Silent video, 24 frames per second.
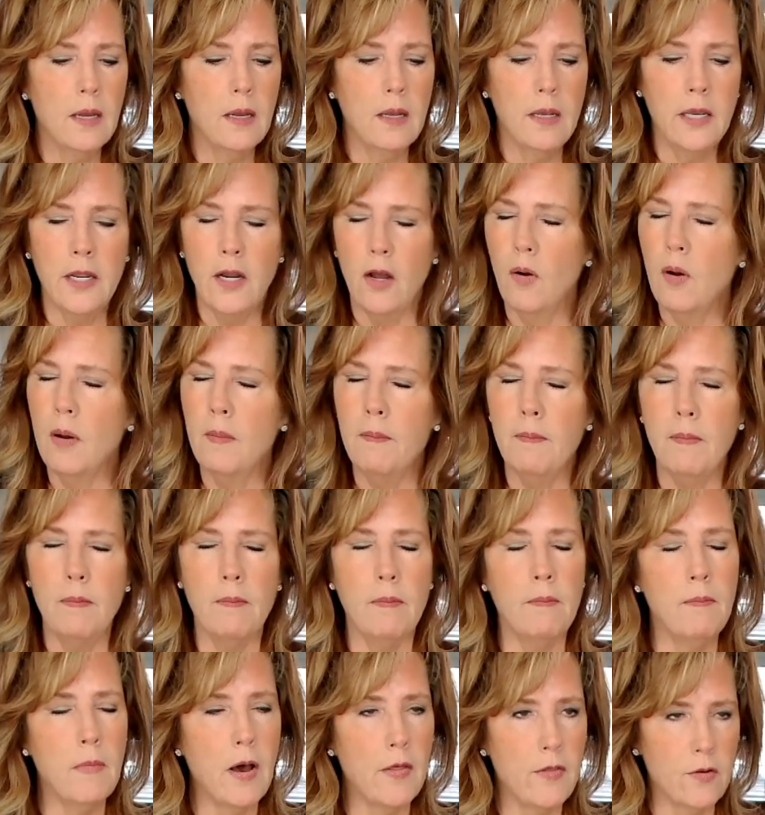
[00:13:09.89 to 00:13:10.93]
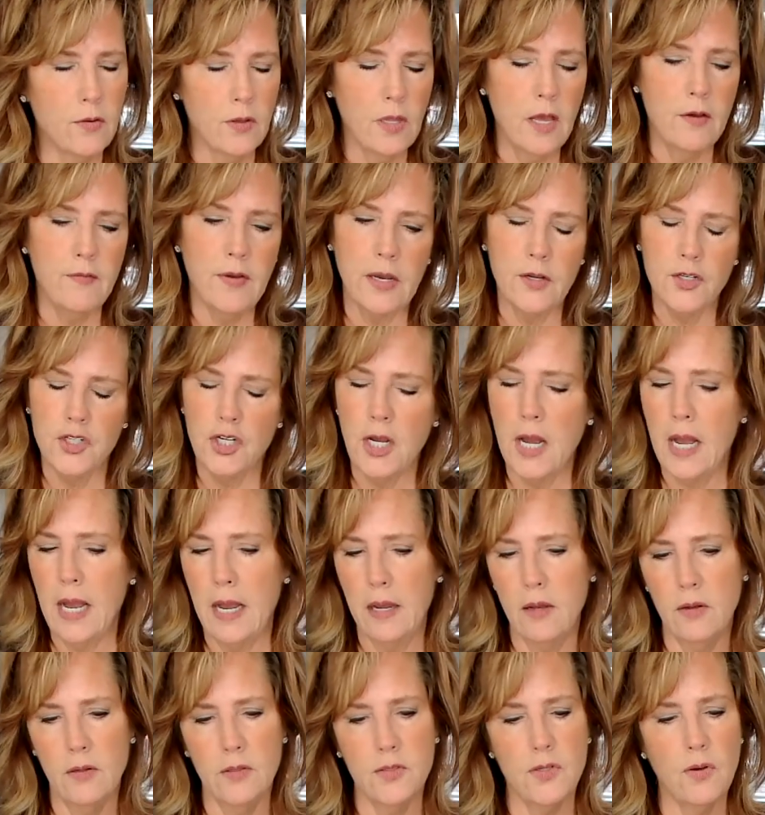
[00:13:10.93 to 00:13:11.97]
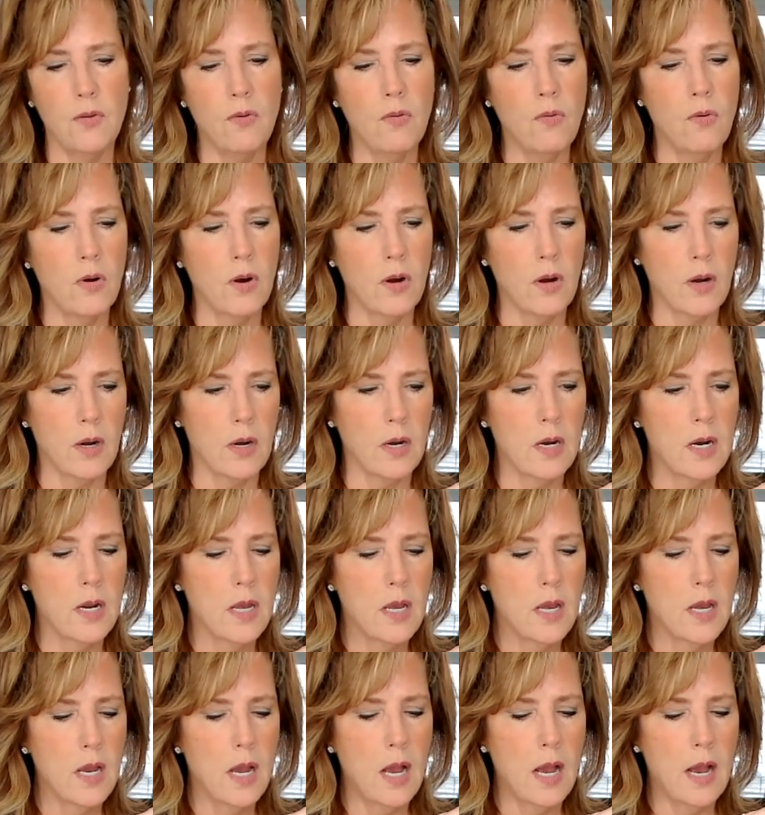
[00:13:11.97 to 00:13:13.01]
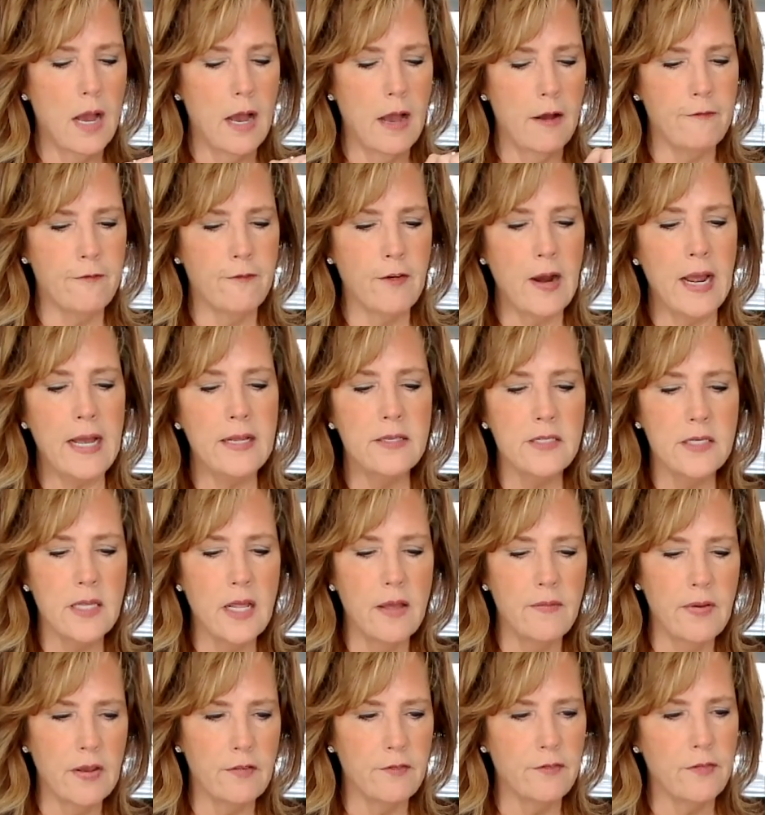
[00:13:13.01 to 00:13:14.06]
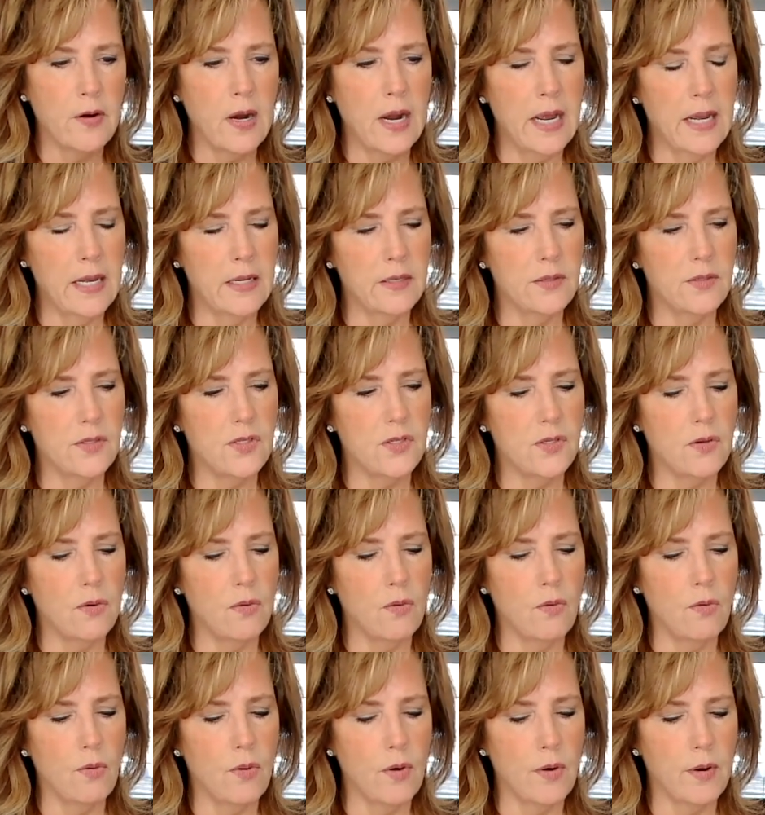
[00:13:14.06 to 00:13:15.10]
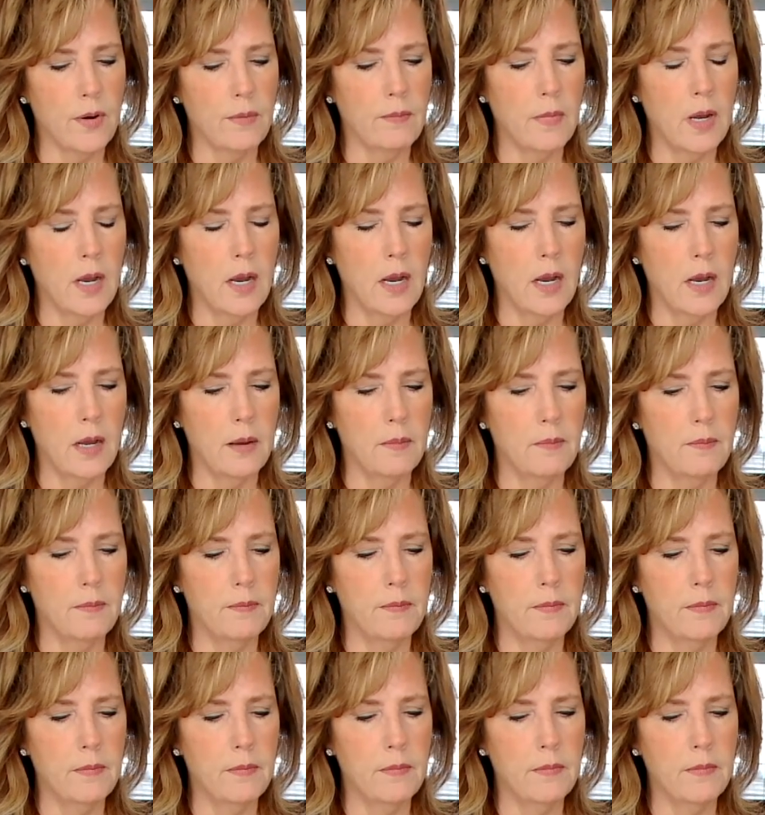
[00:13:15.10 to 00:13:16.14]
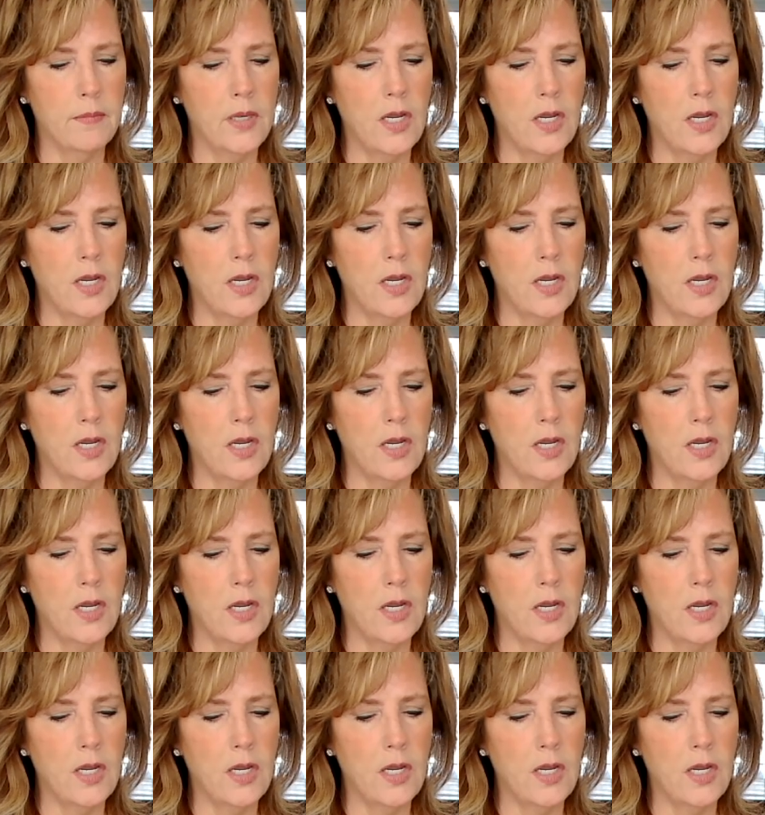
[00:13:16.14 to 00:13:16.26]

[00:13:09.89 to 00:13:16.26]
you know, a mother loving a child or uh, friends loving friends or um,